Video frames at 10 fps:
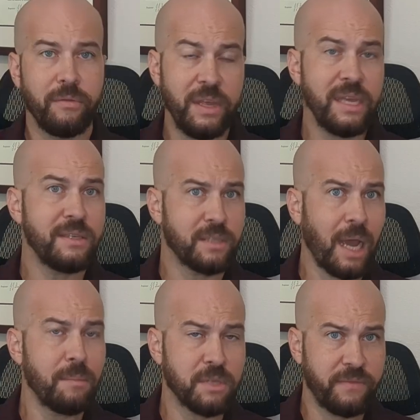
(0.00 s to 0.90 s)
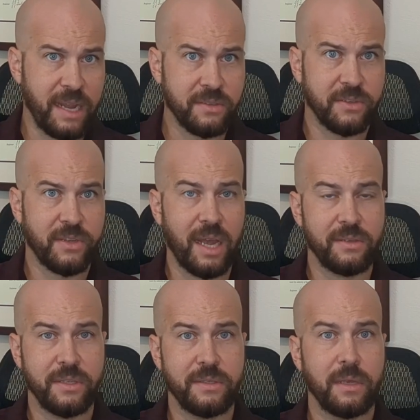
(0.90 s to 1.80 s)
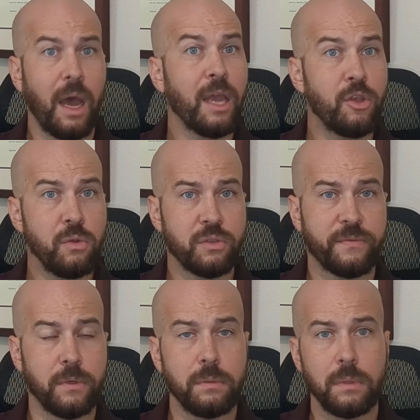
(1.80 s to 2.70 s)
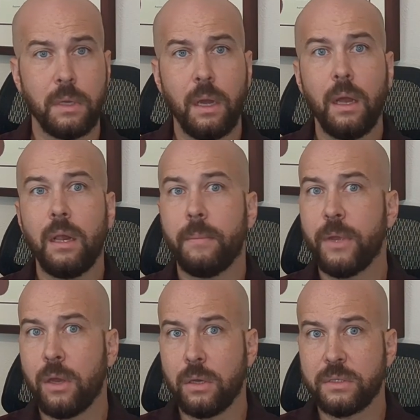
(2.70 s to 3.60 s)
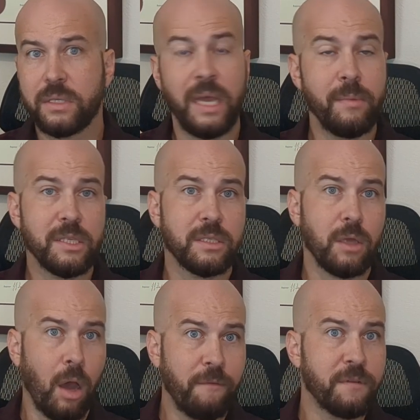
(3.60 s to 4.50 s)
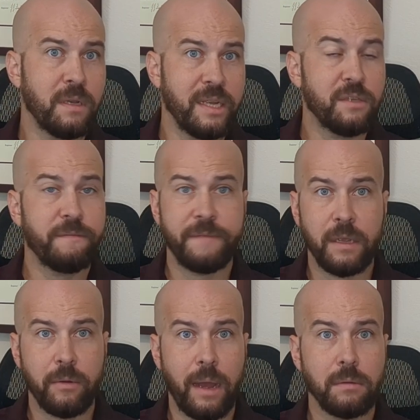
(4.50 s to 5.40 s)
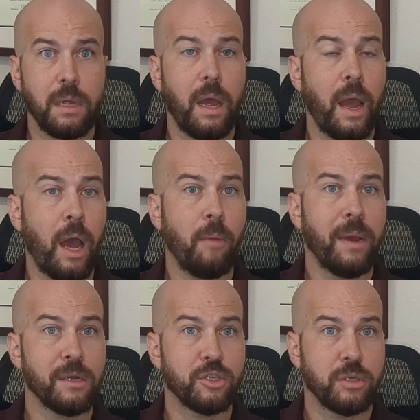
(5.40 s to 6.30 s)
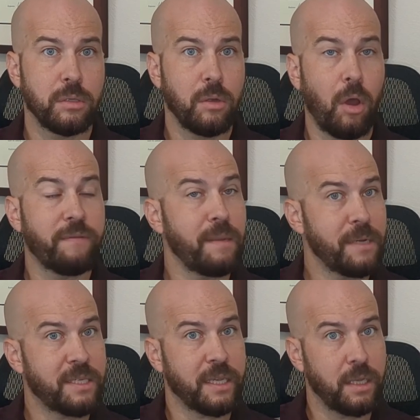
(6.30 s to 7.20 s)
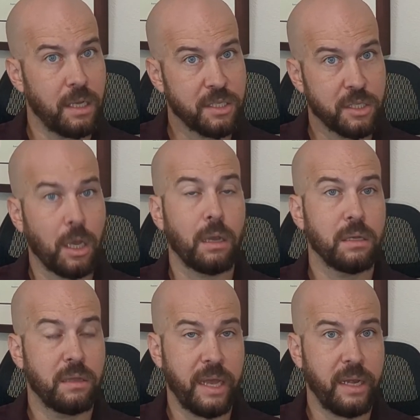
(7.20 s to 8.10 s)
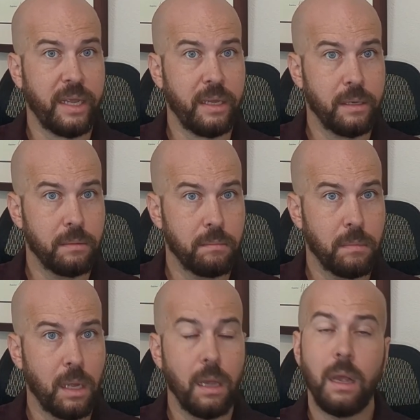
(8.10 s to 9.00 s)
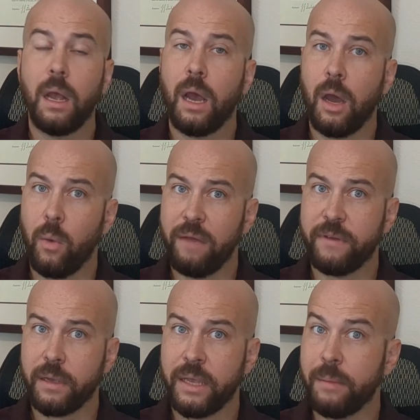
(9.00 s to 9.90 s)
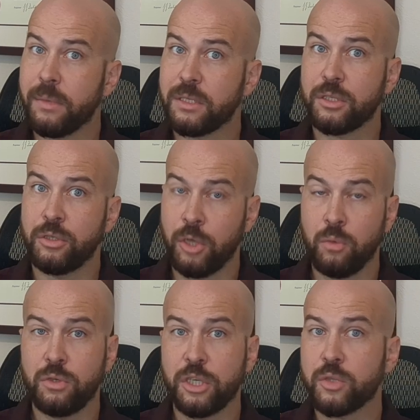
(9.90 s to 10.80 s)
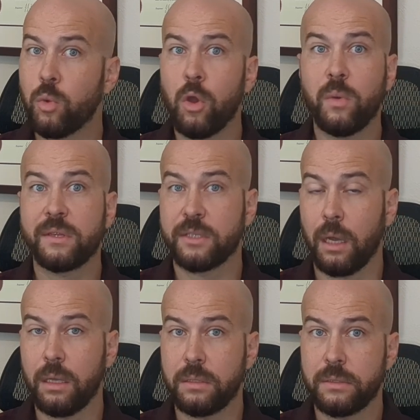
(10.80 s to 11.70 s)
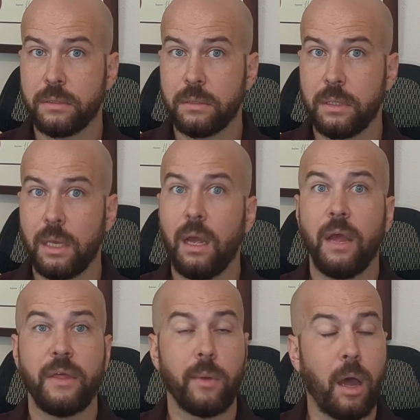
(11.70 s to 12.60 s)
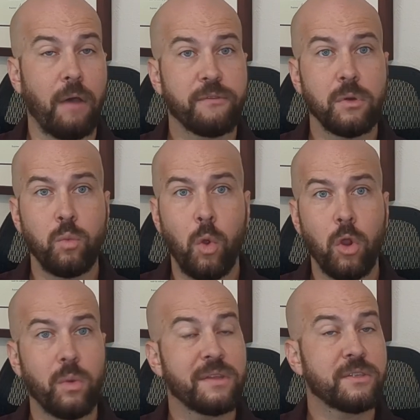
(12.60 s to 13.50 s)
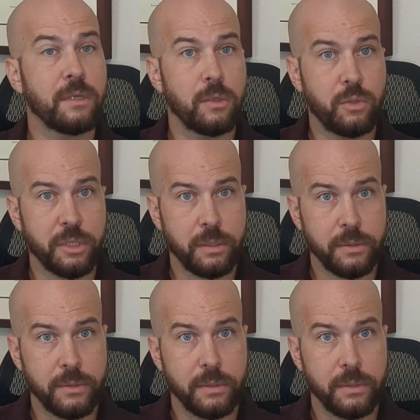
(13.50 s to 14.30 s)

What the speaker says: These types of exercises are useful because chemists often need to figure out how much of a particular solid they need. However, chemists don't just work with solids. They will often work with solutions.